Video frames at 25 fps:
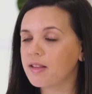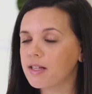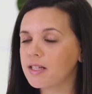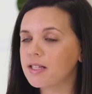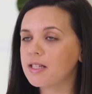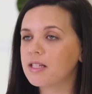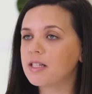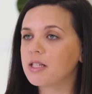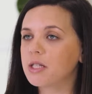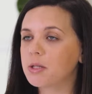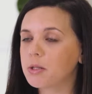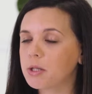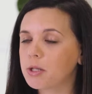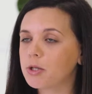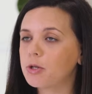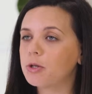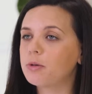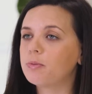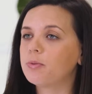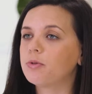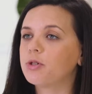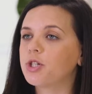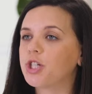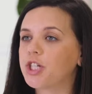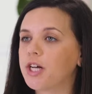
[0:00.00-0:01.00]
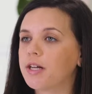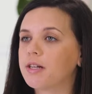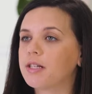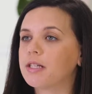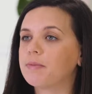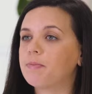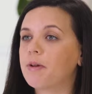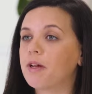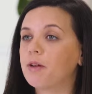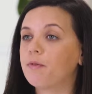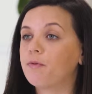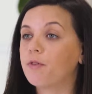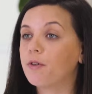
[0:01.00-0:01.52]
This is a suitable shutter
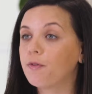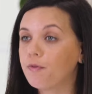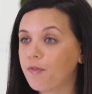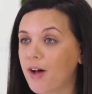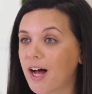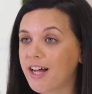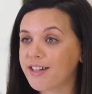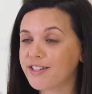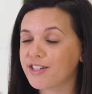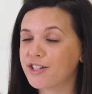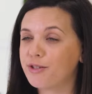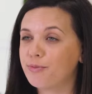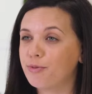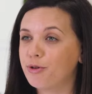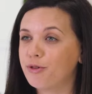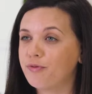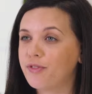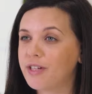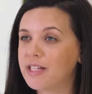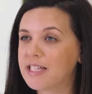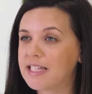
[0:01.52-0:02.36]
speed for faster moving